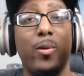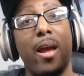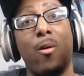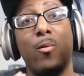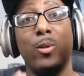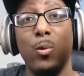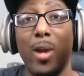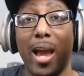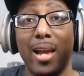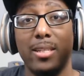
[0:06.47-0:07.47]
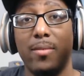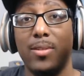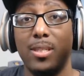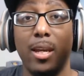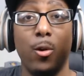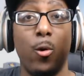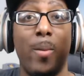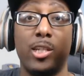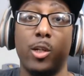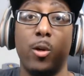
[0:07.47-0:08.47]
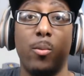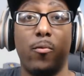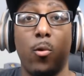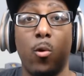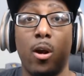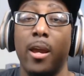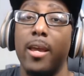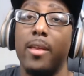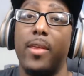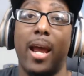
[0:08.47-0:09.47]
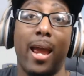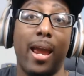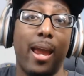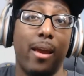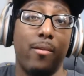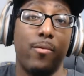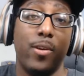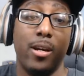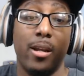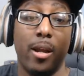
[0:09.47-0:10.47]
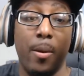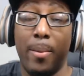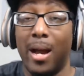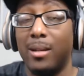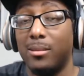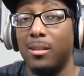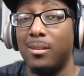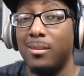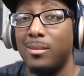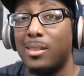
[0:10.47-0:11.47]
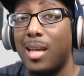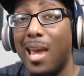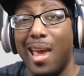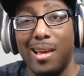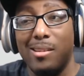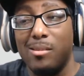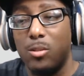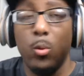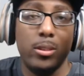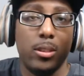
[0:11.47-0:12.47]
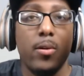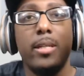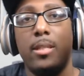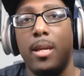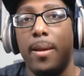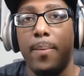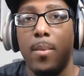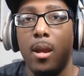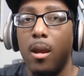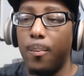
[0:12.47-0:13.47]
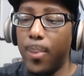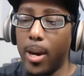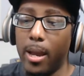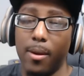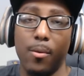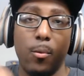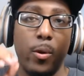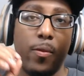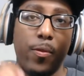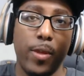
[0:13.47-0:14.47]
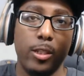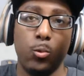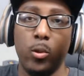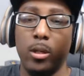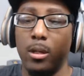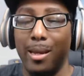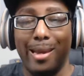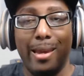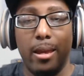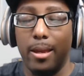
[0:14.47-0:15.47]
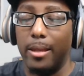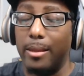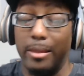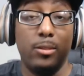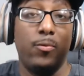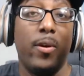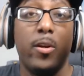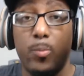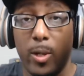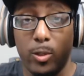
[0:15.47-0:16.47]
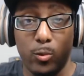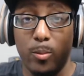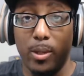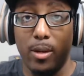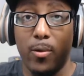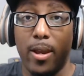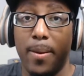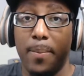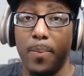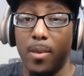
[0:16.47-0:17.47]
Now, you guys have seen on my channel before that I have done unboxings to a certain extent, but with this one, this is very special to me, okay?